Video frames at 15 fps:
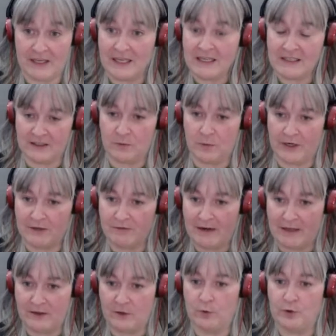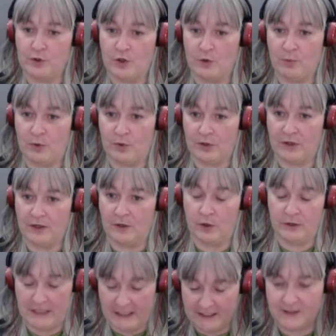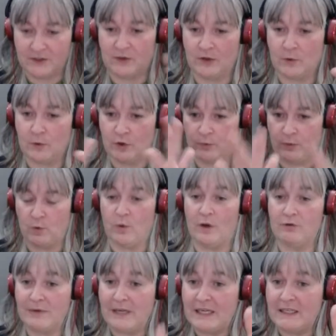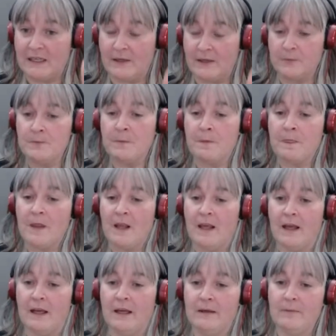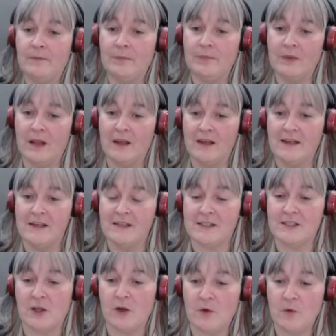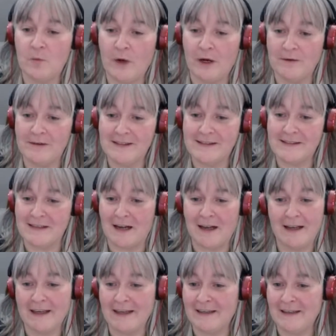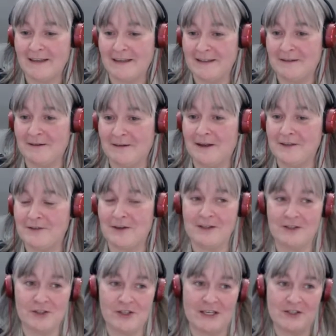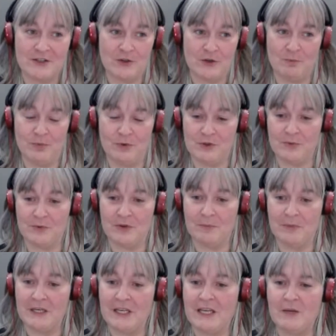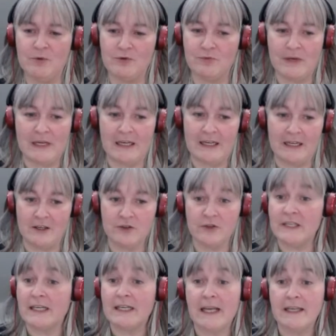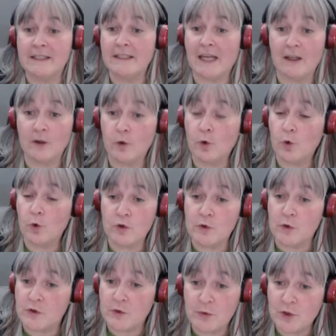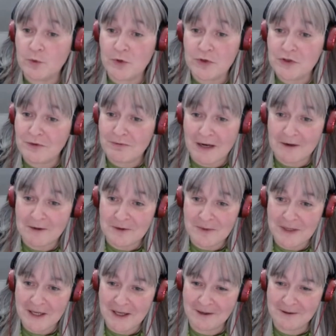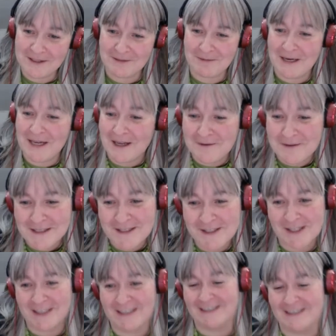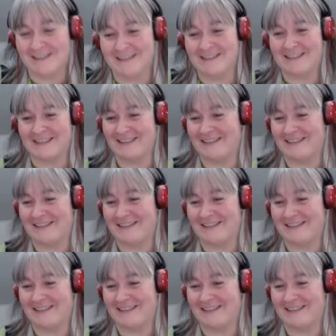he did where he read the audiobook or he listened to the audiobook while reading um, so whereas i you know i tried to share certain books with him and he was really into decline of kokosmos which wasn't around when i was when i was a child